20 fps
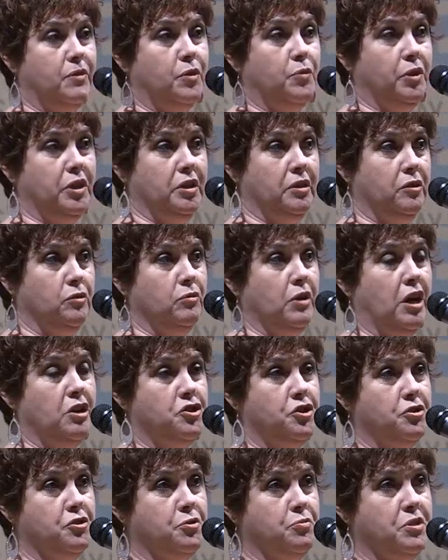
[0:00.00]
Gwendolyn
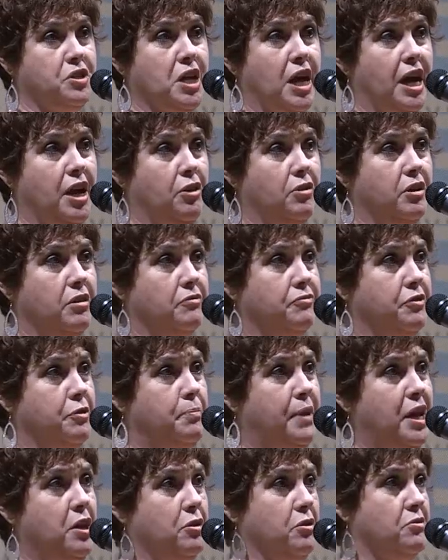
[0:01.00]
Rogers was hiring for
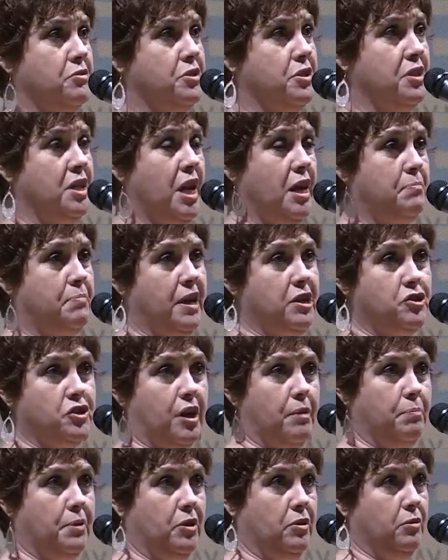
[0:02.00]
bakers at the Cake Bake
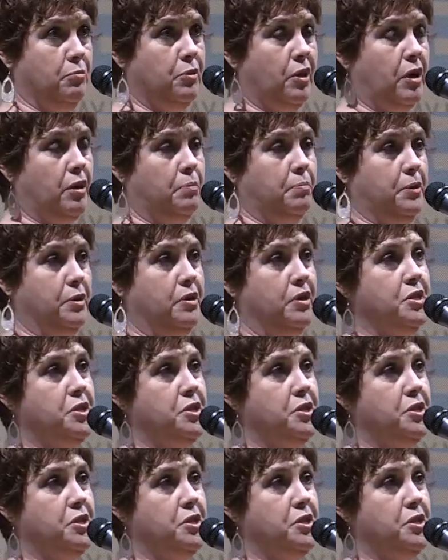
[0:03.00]
Shop here in Broad Ripple.